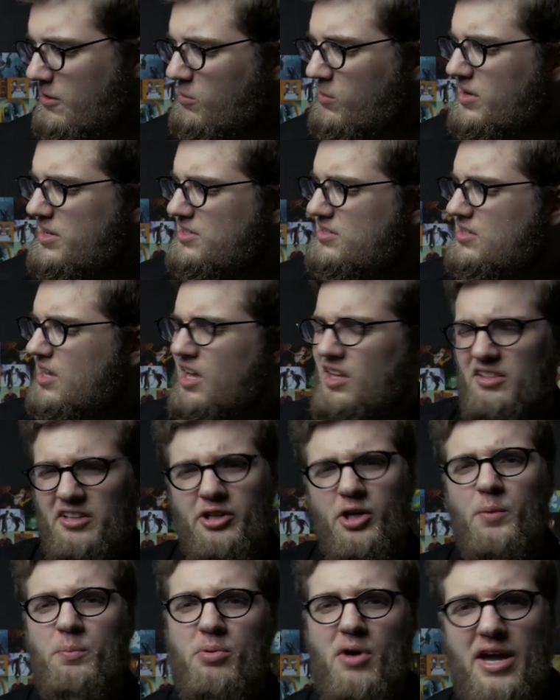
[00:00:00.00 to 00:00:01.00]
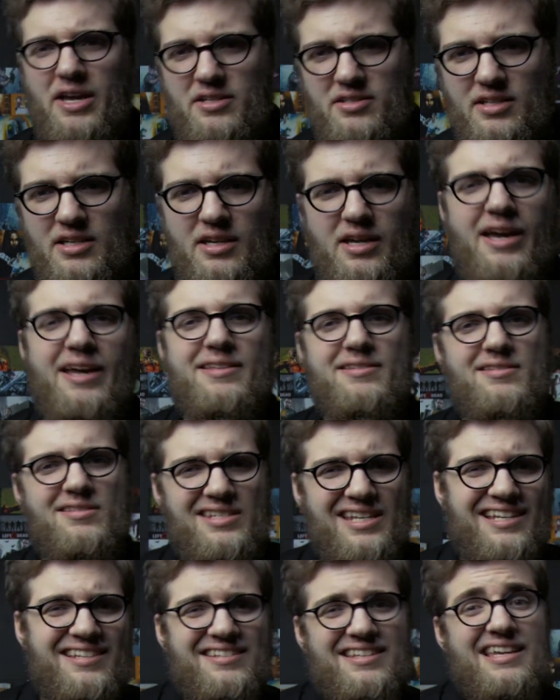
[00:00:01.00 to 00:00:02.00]
It was a little pricey at
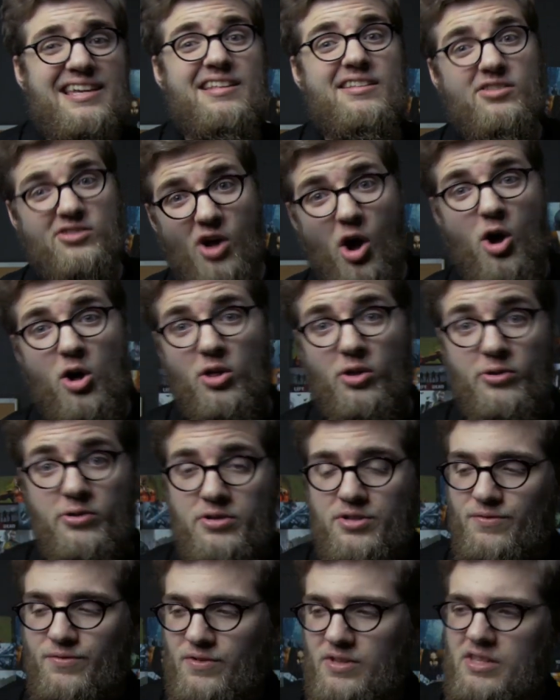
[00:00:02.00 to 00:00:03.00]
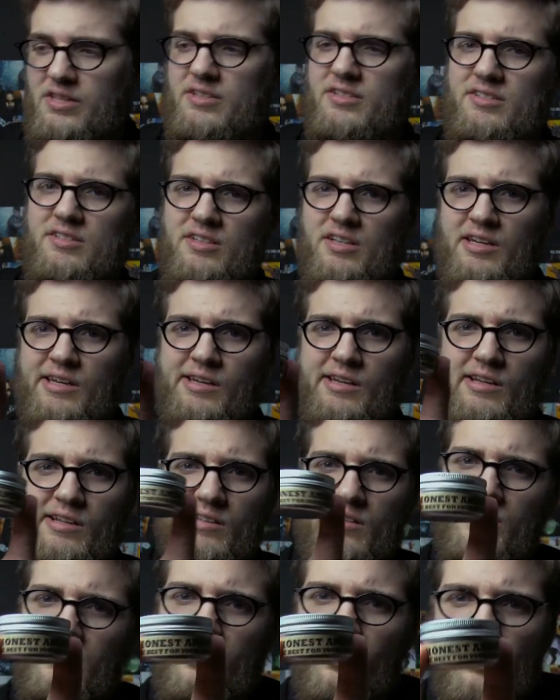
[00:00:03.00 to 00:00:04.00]
$16 for this
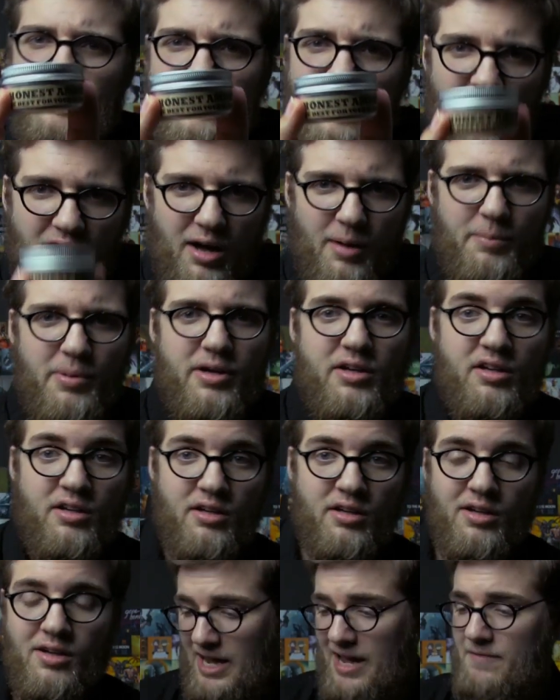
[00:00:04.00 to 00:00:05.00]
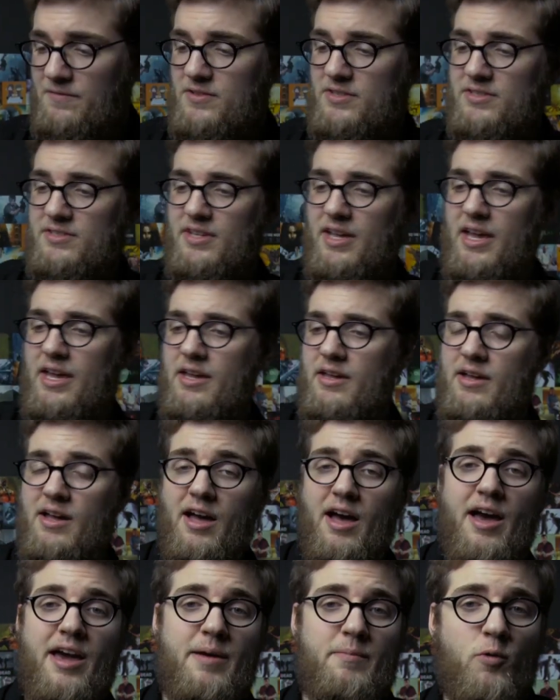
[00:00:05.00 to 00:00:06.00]
little tub, but I have to say,
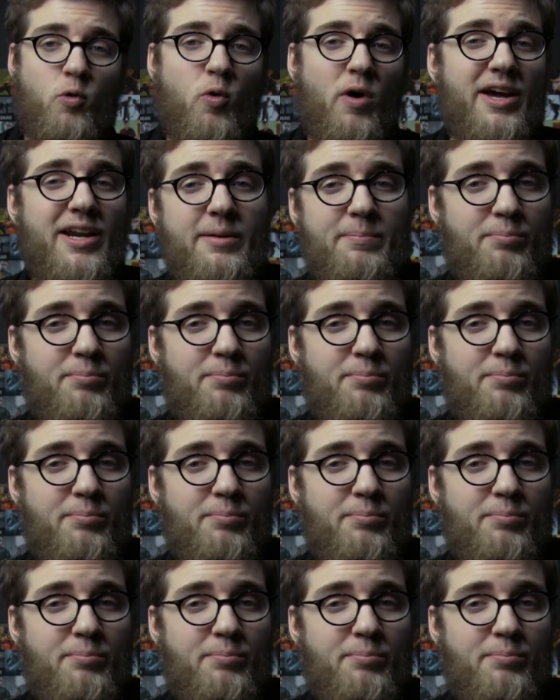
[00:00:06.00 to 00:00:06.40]
I am quite